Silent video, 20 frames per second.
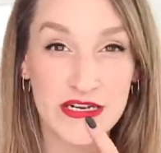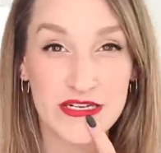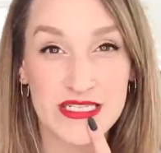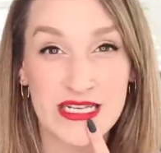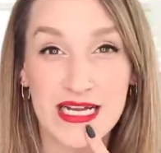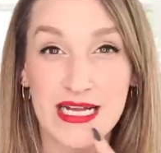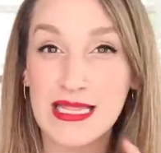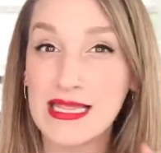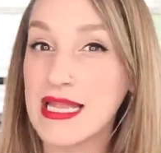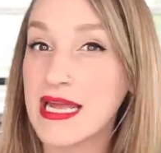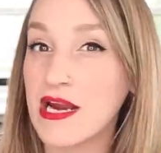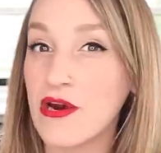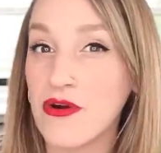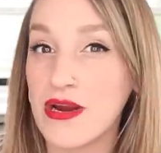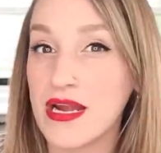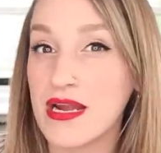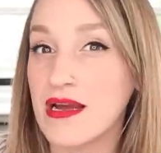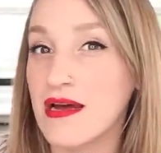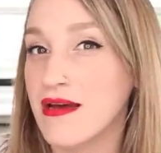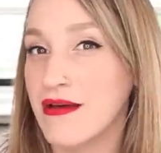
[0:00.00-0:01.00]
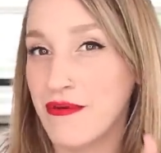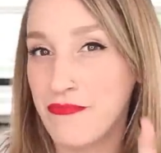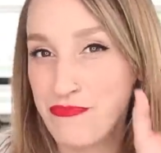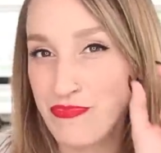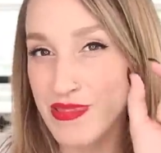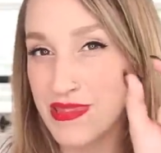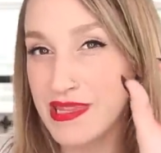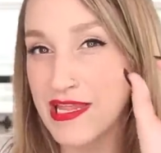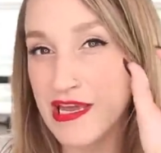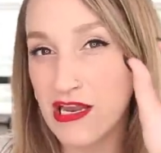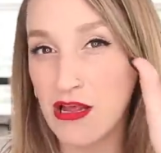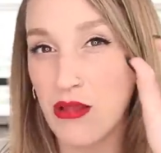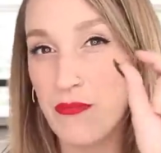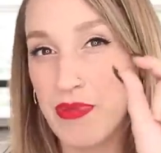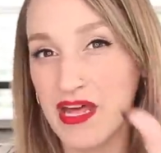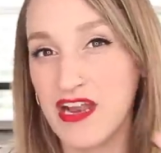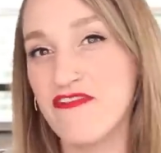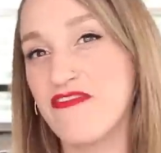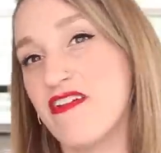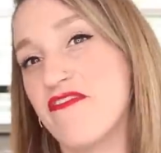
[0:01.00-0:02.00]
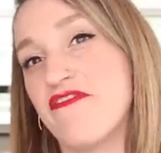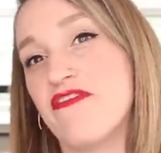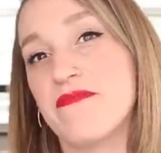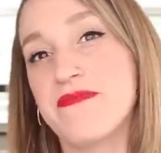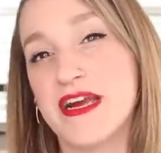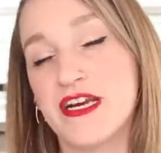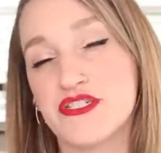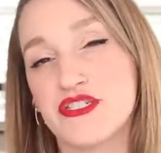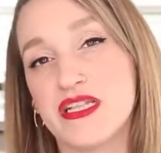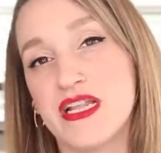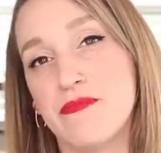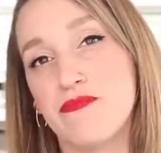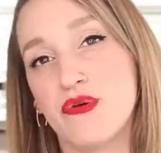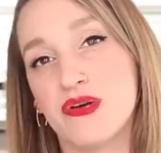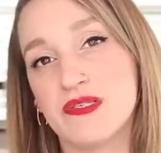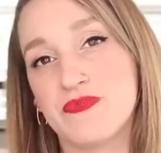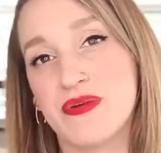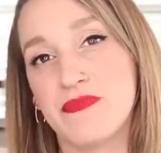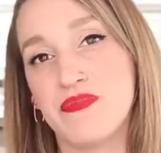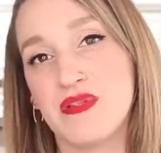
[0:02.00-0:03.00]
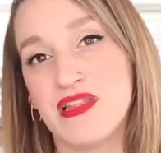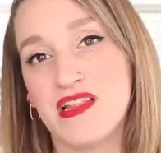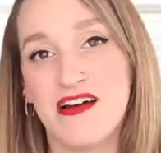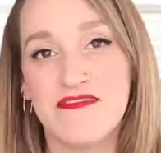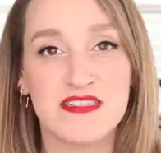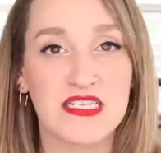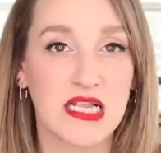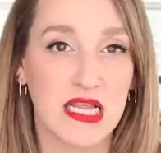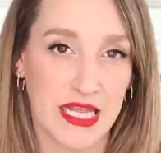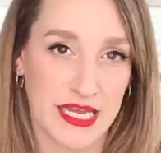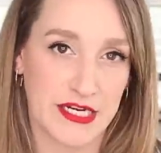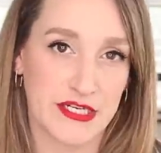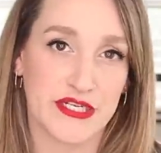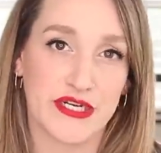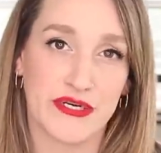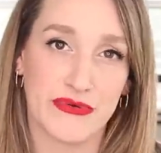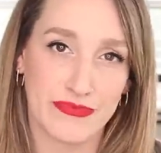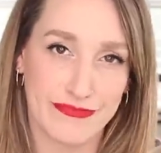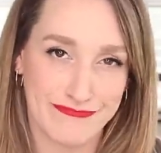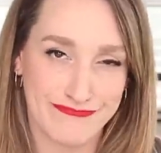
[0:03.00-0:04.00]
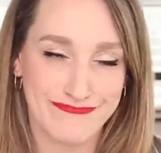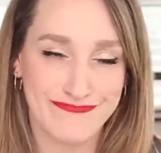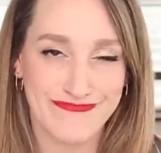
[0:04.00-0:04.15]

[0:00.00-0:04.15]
There's a glaring little bit of information that most people love to cling to